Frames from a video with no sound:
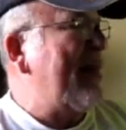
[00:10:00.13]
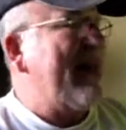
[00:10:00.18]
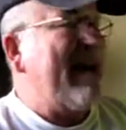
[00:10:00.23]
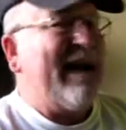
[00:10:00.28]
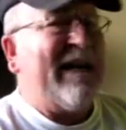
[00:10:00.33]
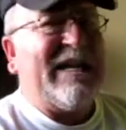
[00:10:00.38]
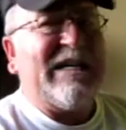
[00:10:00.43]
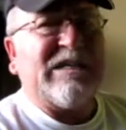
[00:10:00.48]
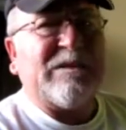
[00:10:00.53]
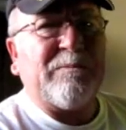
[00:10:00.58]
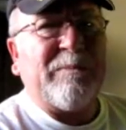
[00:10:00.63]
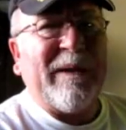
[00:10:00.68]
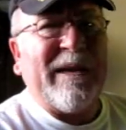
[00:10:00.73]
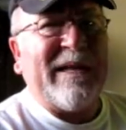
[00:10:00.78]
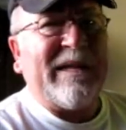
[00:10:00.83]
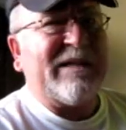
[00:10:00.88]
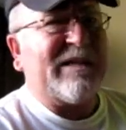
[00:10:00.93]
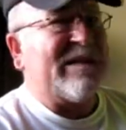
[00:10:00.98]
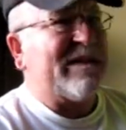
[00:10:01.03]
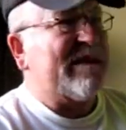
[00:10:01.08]
he
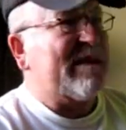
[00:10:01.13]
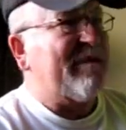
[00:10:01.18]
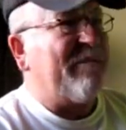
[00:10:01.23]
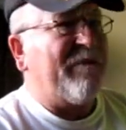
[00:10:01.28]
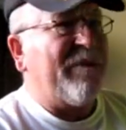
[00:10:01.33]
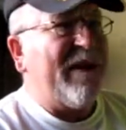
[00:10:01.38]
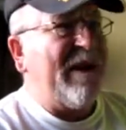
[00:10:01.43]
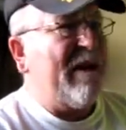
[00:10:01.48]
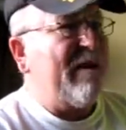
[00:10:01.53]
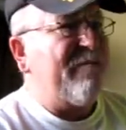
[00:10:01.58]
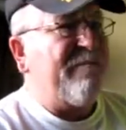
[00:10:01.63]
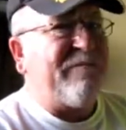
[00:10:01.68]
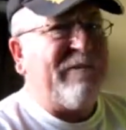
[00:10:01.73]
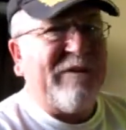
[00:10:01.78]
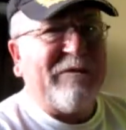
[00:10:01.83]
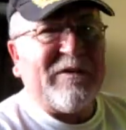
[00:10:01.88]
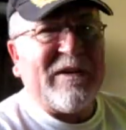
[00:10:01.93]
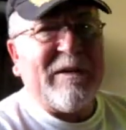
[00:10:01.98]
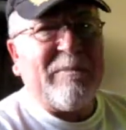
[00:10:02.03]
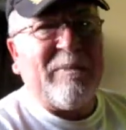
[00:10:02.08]
spends
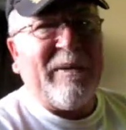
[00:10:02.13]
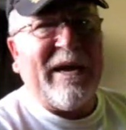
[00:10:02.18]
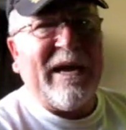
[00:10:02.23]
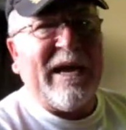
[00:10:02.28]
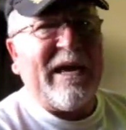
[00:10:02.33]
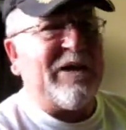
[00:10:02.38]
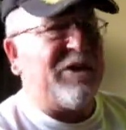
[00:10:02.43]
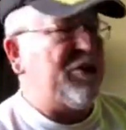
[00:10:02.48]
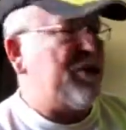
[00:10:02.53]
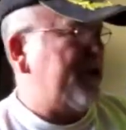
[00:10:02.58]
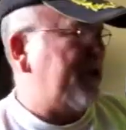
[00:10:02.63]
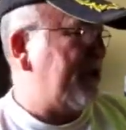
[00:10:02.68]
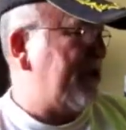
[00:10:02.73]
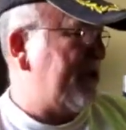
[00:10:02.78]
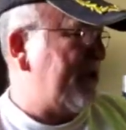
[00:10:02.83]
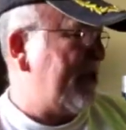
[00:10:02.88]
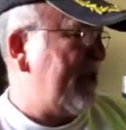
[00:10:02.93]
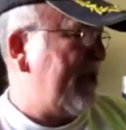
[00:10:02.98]
50 pages